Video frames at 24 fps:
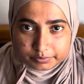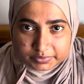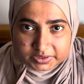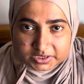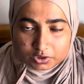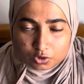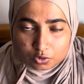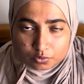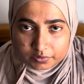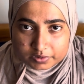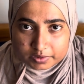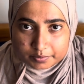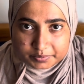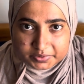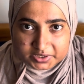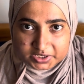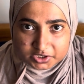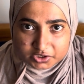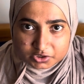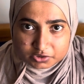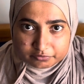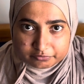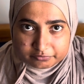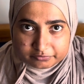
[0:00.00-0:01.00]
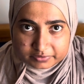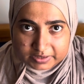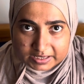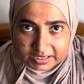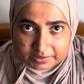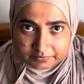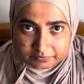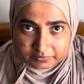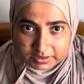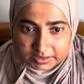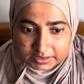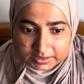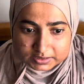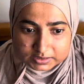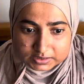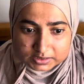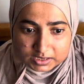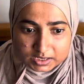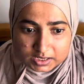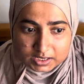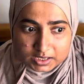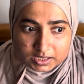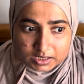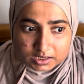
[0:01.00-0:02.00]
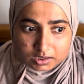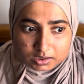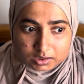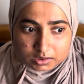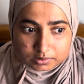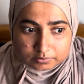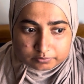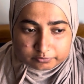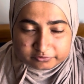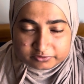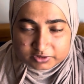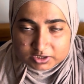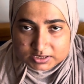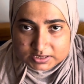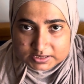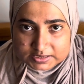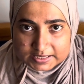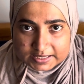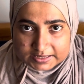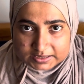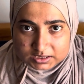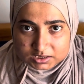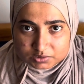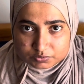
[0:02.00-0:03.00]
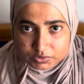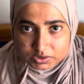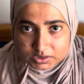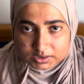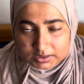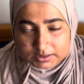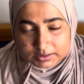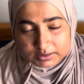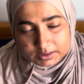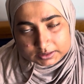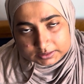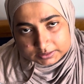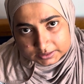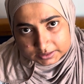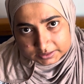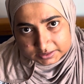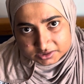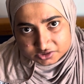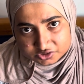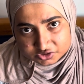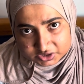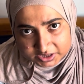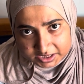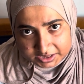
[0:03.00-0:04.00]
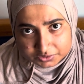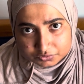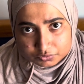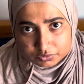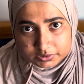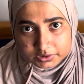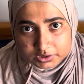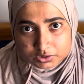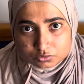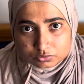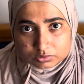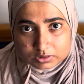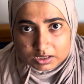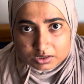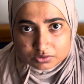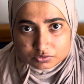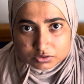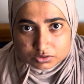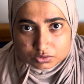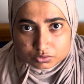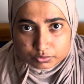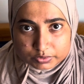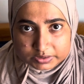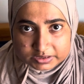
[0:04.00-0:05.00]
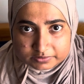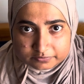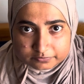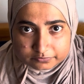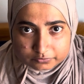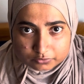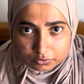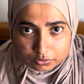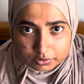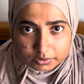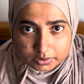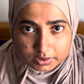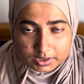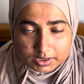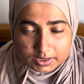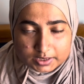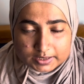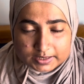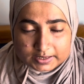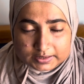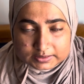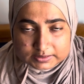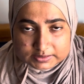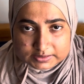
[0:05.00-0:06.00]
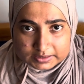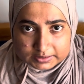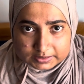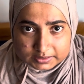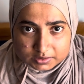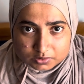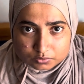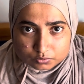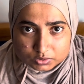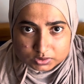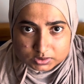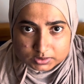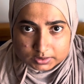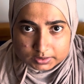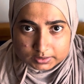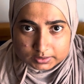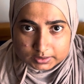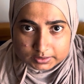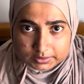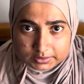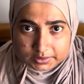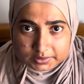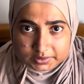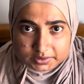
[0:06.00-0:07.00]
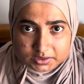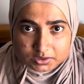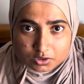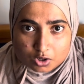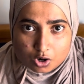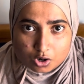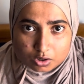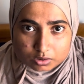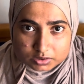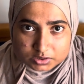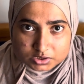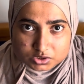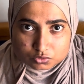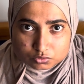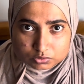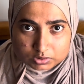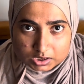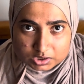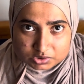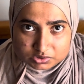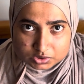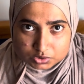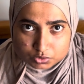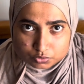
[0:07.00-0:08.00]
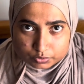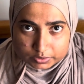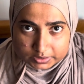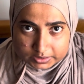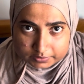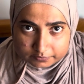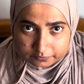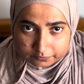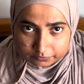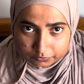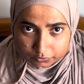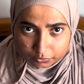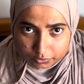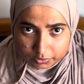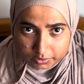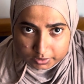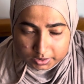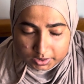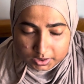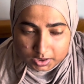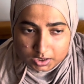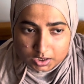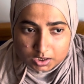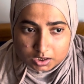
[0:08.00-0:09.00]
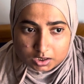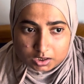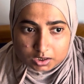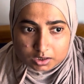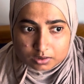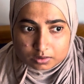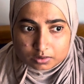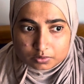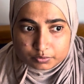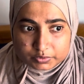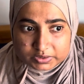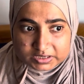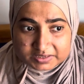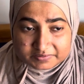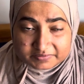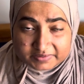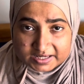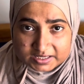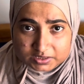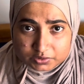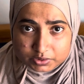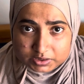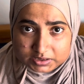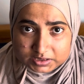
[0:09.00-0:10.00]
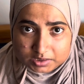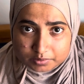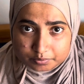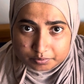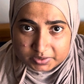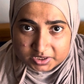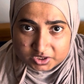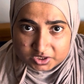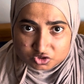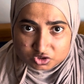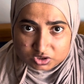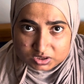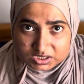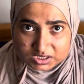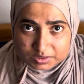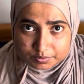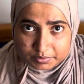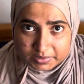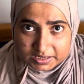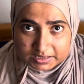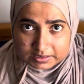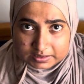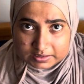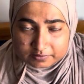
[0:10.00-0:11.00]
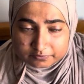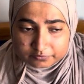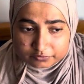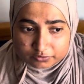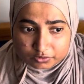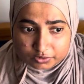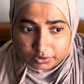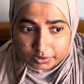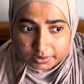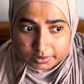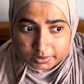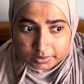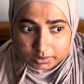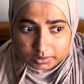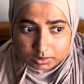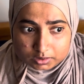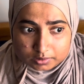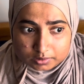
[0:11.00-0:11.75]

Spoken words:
over a period of 5 days. First cycle was conducted in January 2024 and second was conducted in August 2024. We evaluated patients mainly for